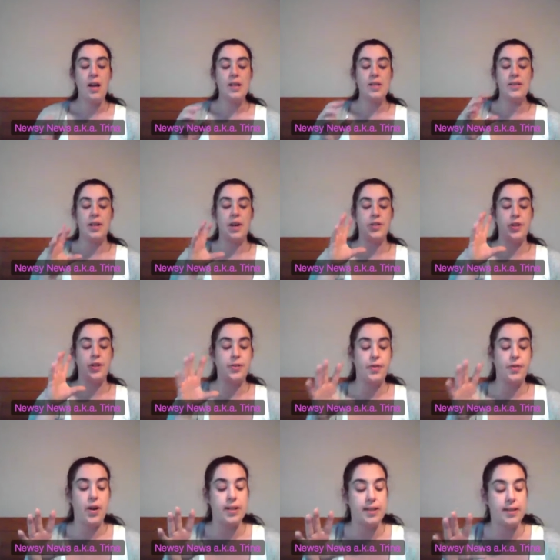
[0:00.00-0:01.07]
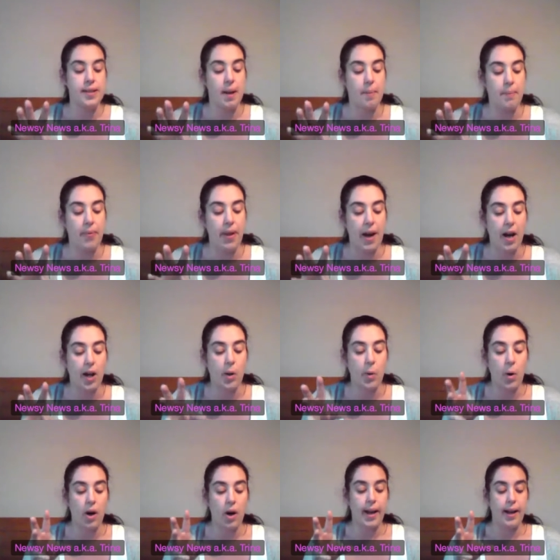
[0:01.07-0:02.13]
See, I do find some that are
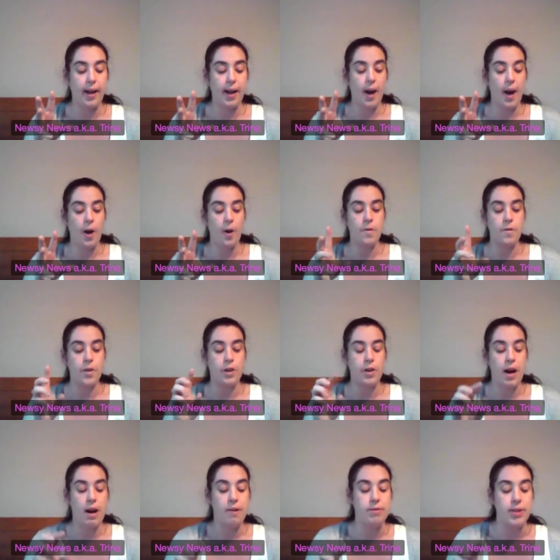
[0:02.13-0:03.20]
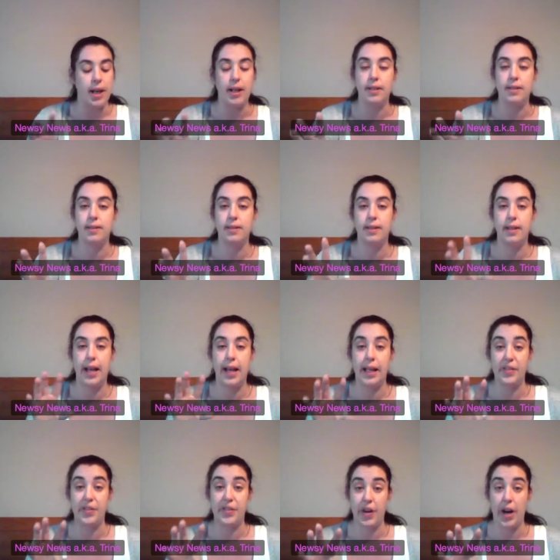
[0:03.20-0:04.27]
quite overcrowded.
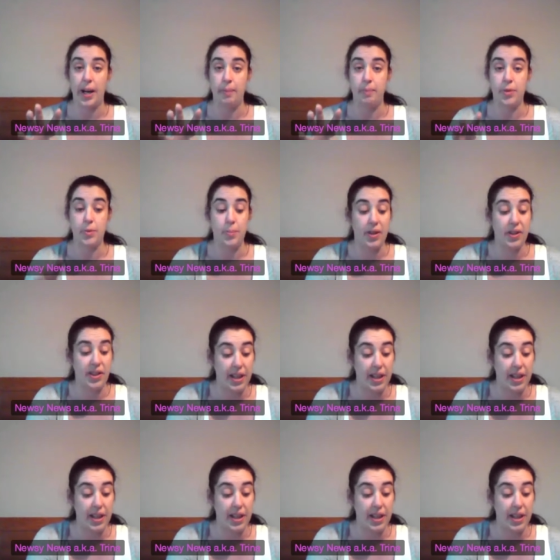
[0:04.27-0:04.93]
Yes. yeah.